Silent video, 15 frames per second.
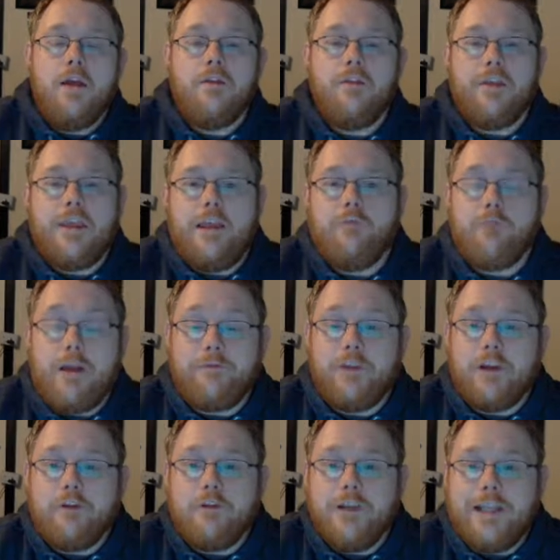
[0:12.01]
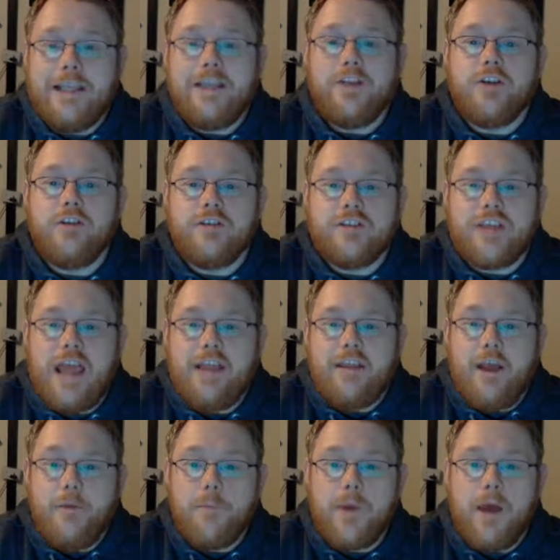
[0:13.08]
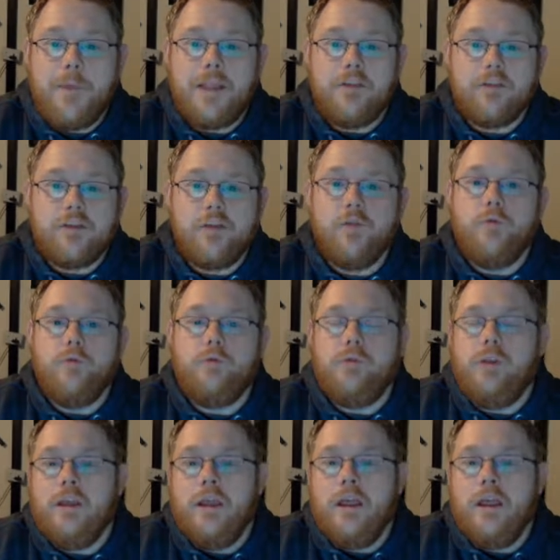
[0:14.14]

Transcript: the Ravnica Allegiance set upcoming soon.